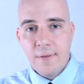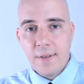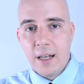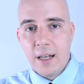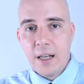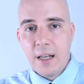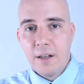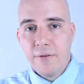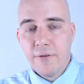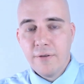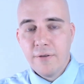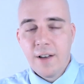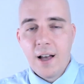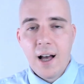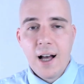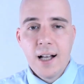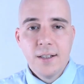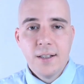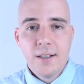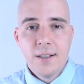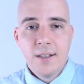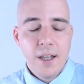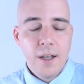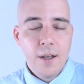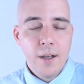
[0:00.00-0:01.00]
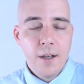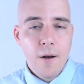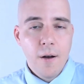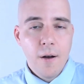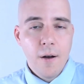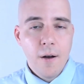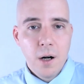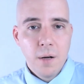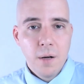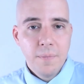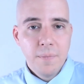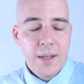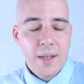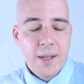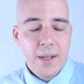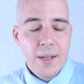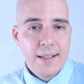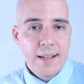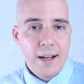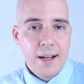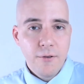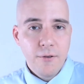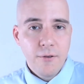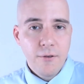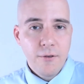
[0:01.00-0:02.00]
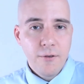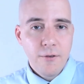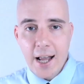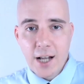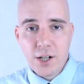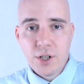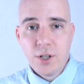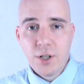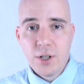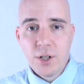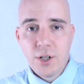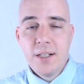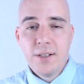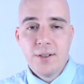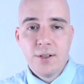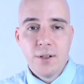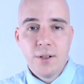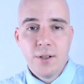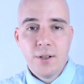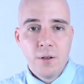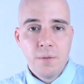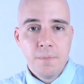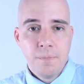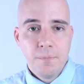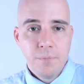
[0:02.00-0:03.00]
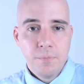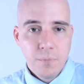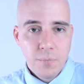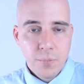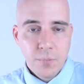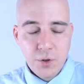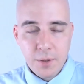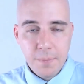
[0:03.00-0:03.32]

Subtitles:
They've got the HARM, the anti-radiation missile,